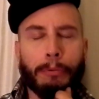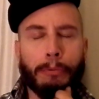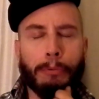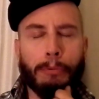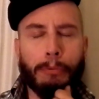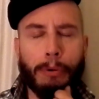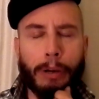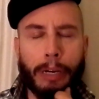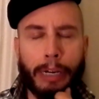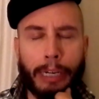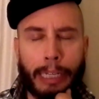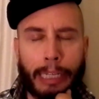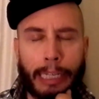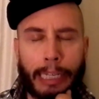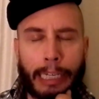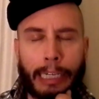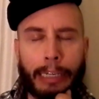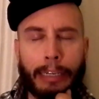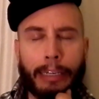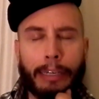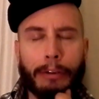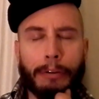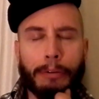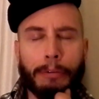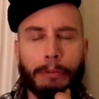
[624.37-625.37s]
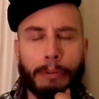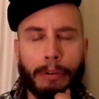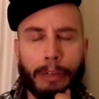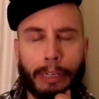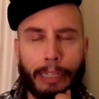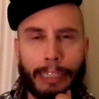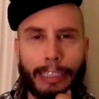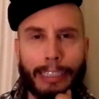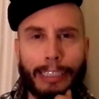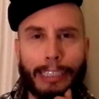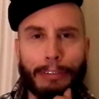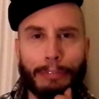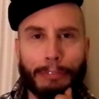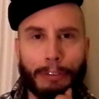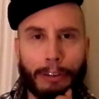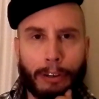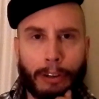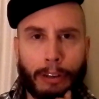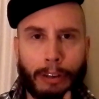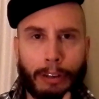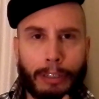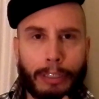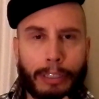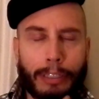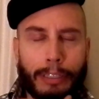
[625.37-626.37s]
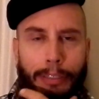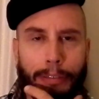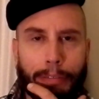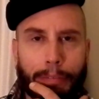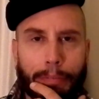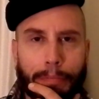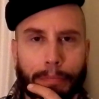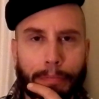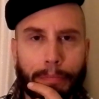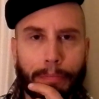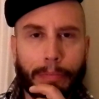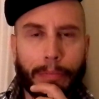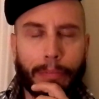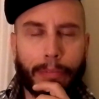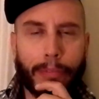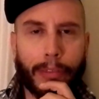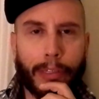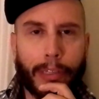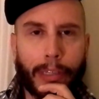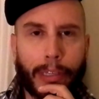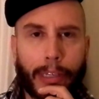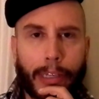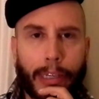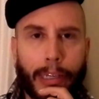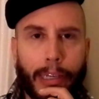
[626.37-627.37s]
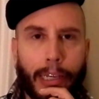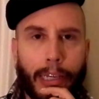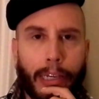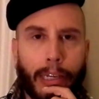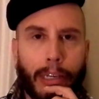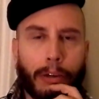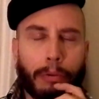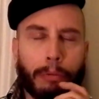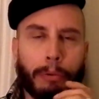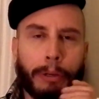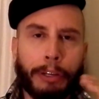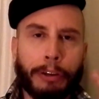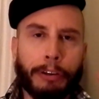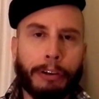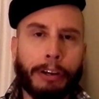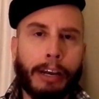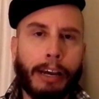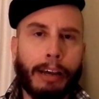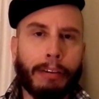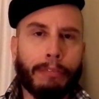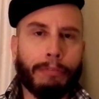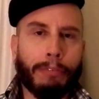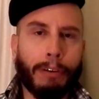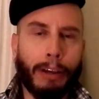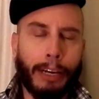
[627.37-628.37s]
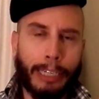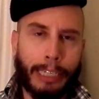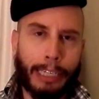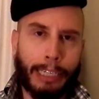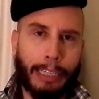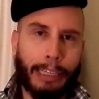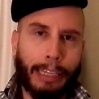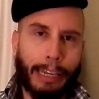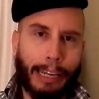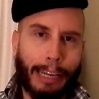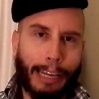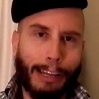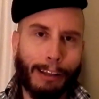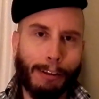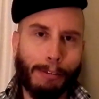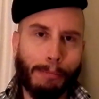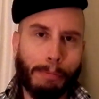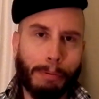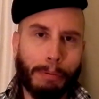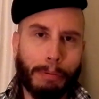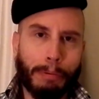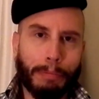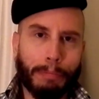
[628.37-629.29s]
really, really difficult when you're not finding the help,